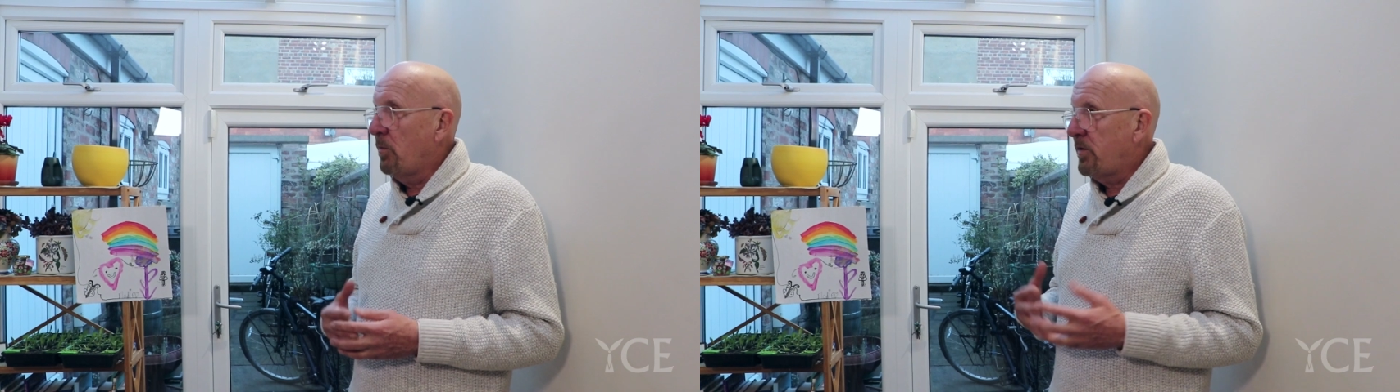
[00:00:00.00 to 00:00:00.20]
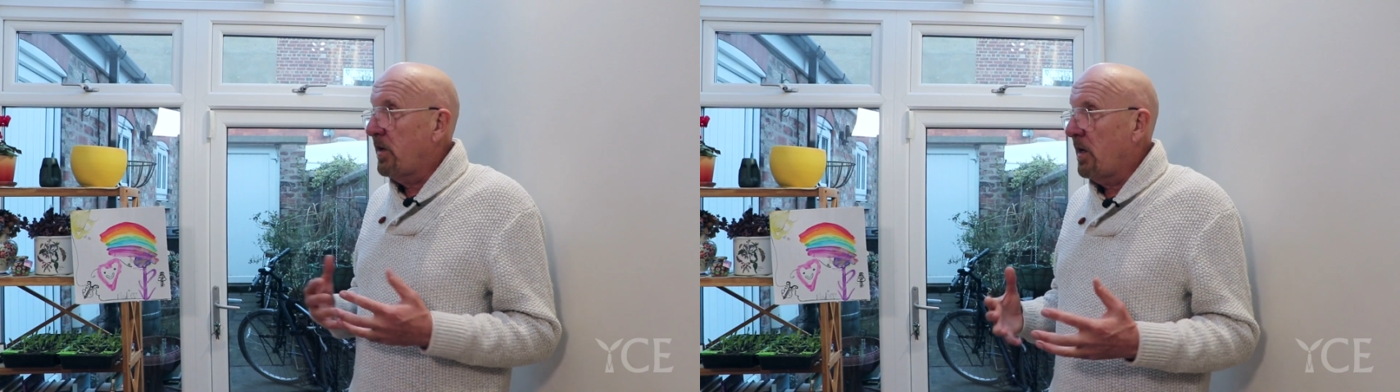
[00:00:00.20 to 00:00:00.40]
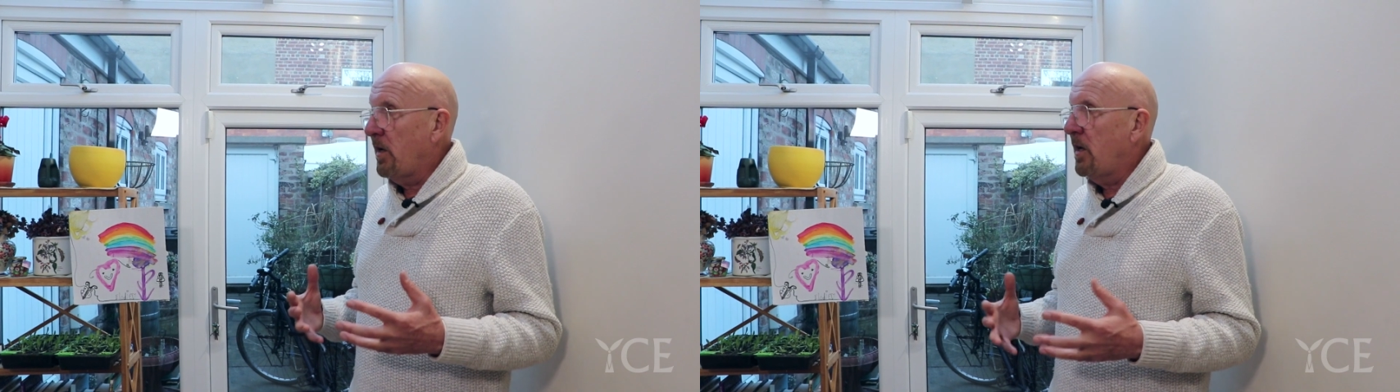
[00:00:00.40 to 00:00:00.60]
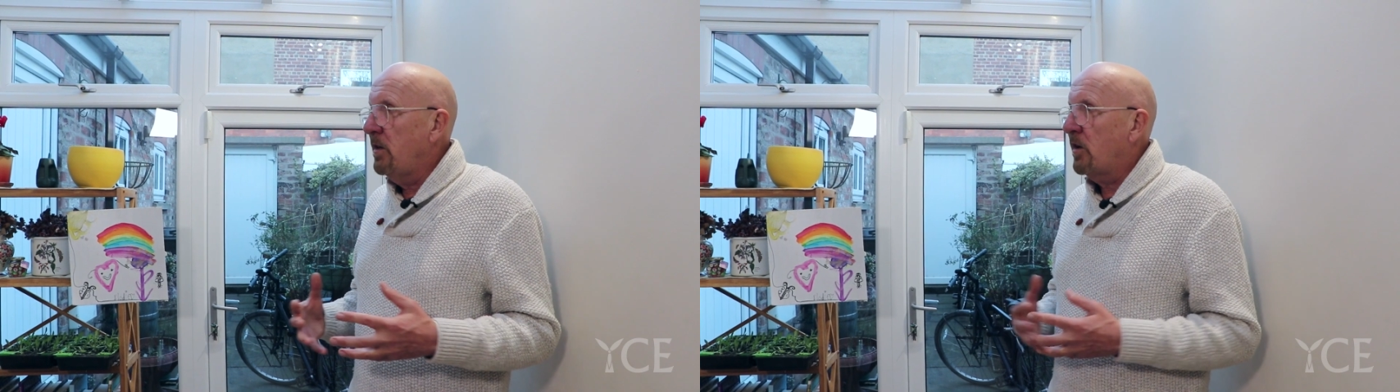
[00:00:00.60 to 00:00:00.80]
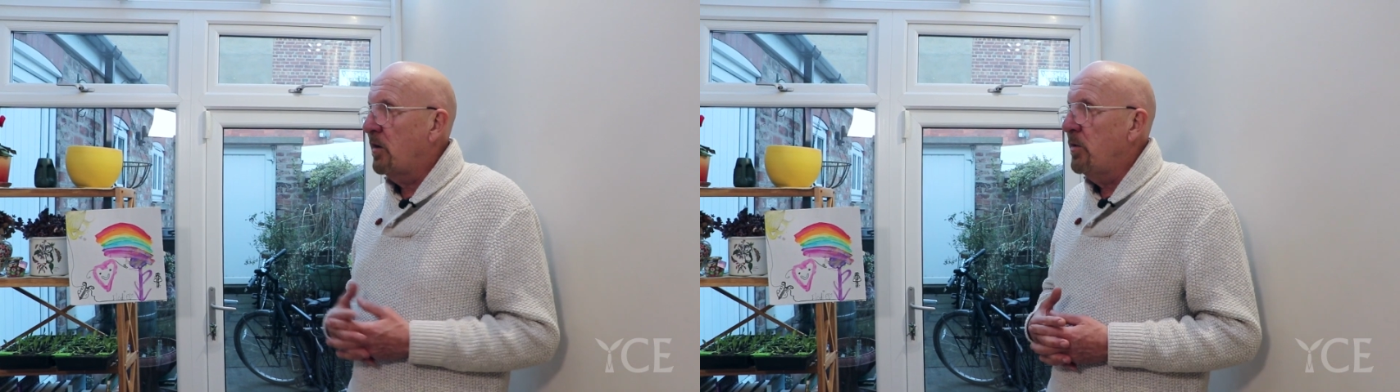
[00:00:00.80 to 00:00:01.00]
particularly in
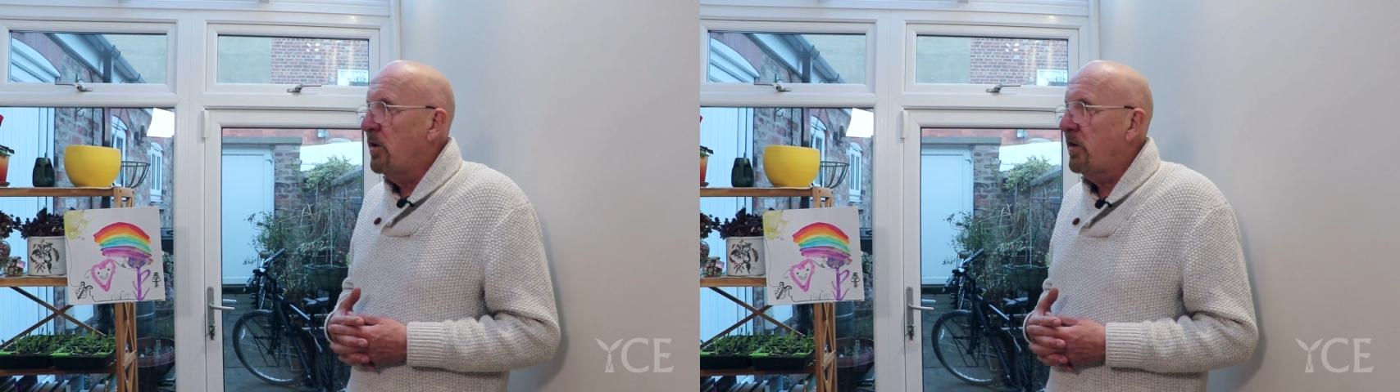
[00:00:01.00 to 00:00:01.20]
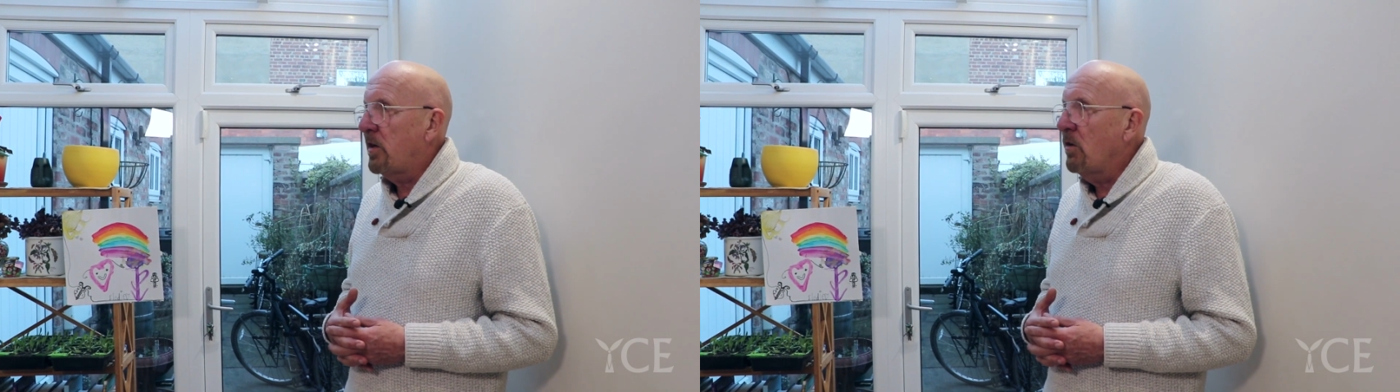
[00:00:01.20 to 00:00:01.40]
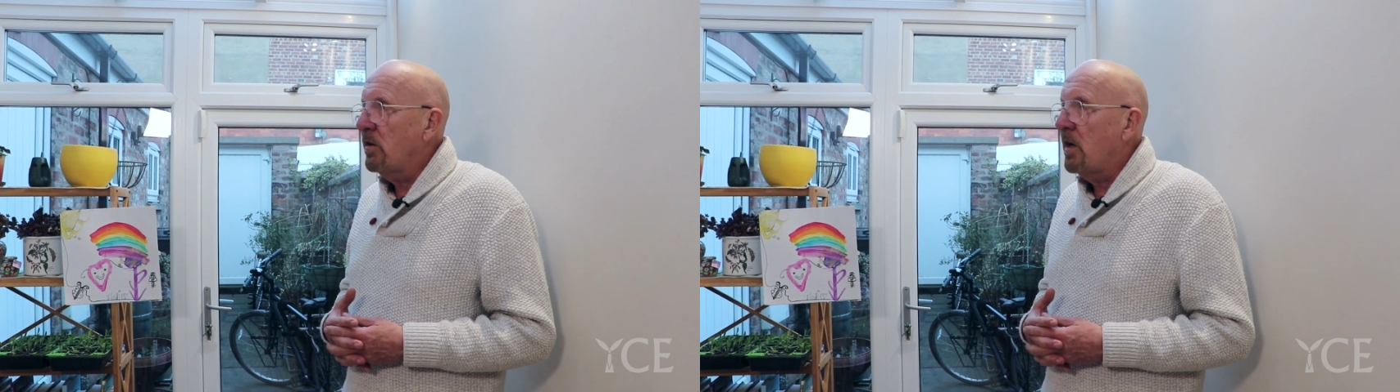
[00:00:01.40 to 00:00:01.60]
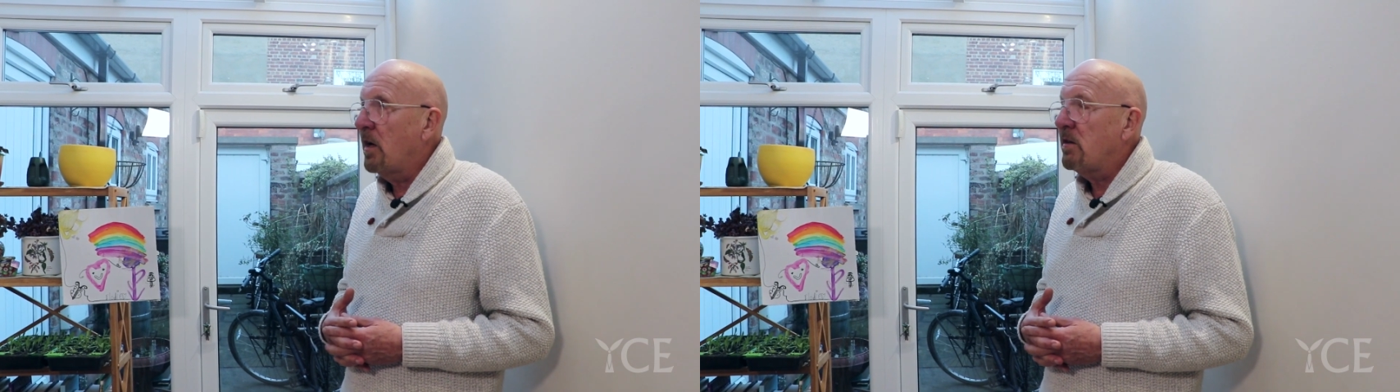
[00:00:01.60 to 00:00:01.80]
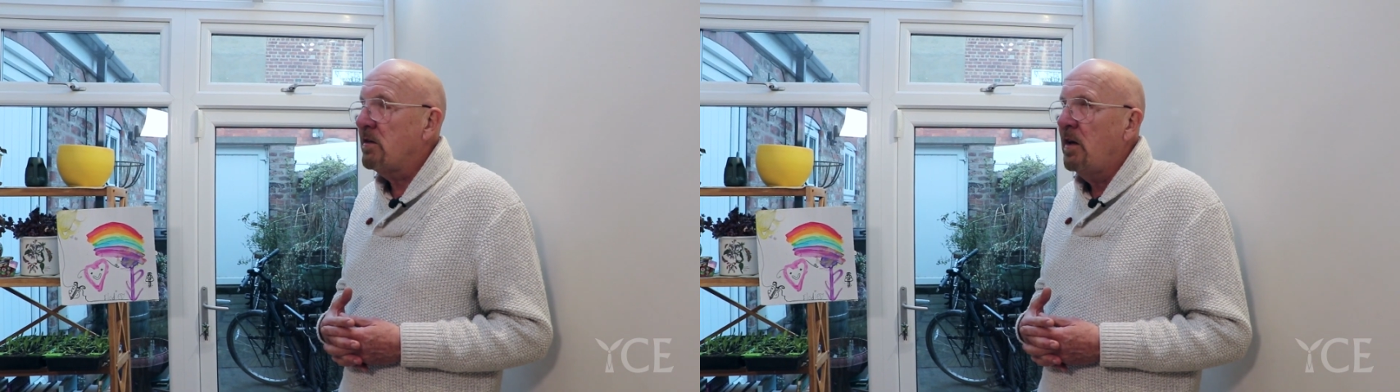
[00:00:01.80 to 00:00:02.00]
the community
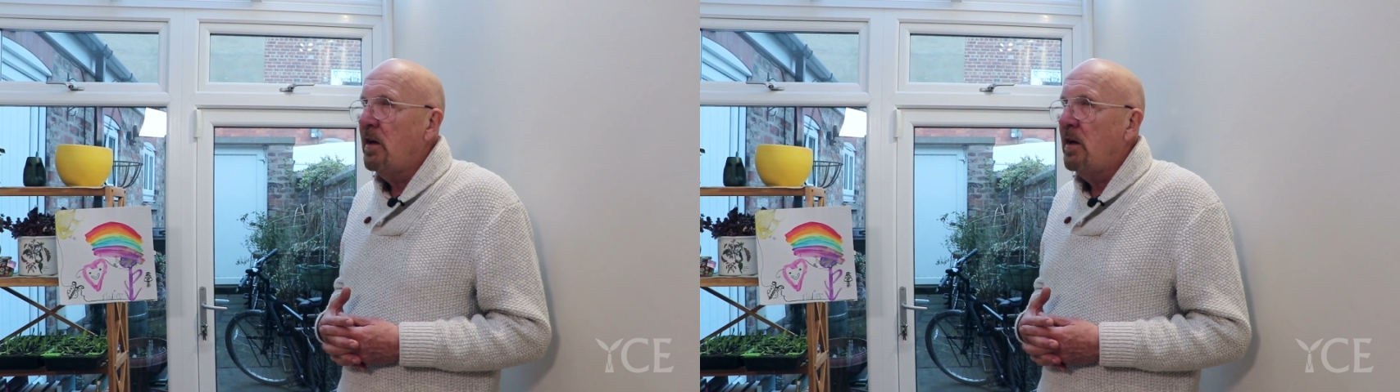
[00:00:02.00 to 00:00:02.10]
context,